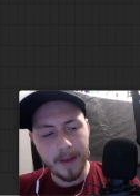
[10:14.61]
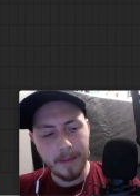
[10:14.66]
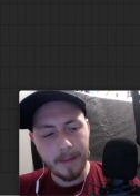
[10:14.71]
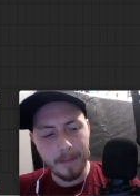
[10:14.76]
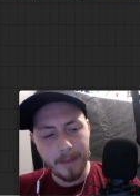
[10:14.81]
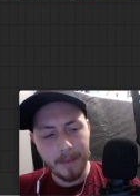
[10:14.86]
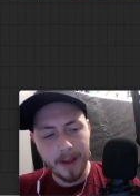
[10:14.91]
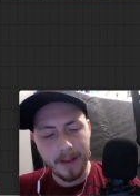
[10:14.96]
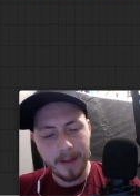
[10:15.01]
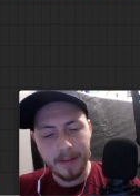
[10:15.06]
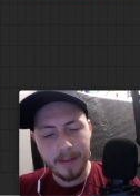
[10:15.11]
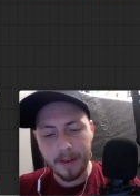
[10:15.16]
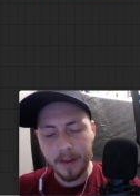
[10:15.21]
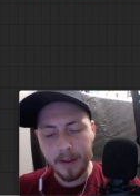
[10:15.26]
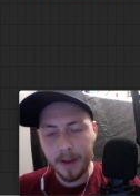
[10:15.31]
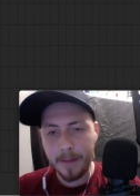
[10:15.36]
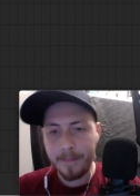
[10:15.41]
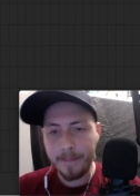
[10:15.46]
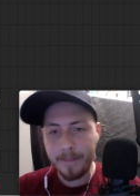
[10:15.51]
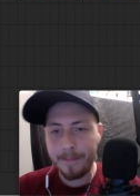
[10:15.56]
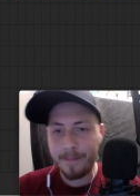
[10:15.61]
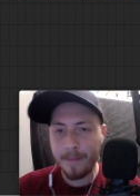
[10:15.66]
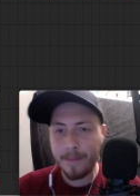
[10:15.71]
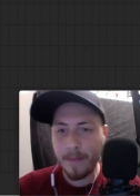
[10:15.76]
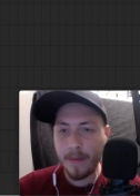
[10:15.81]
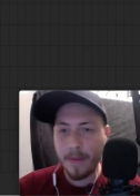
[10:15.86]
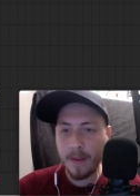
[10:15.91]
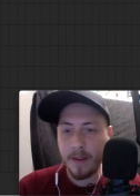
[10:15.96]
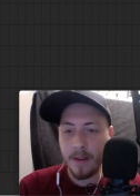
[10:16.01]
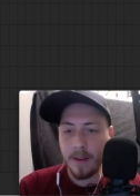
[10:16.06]
basically
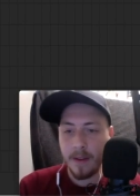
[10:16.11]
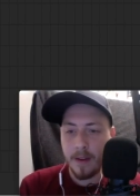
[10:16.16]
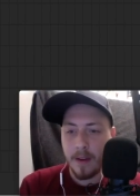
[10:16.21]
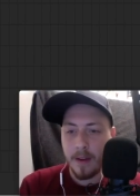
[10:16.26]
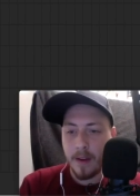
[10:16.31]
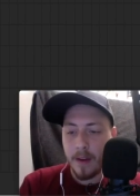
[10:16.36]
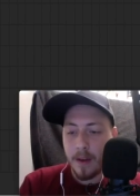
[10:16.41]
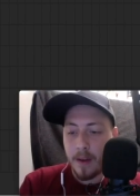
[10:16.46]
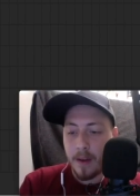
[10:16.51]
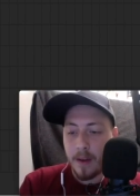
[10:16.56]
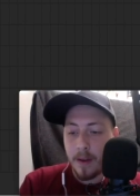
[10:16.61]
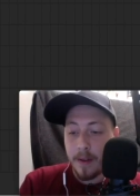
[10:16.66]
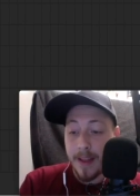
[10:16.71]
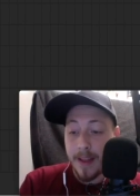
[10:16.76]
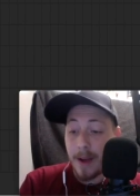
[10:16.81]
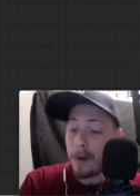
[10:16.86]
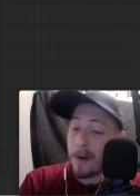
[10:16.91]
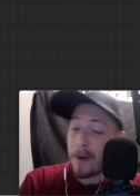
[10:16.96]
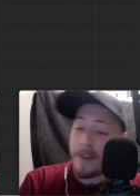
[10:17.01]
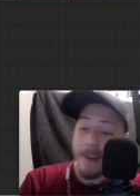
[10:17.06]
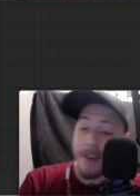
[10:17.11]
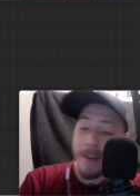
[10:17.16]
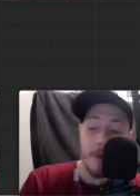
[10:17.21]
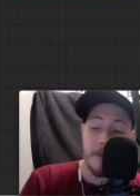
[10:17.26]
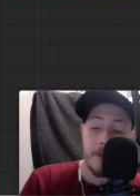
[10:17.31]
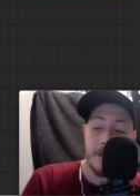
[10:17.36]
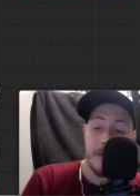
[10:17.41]
now we're on the ocean.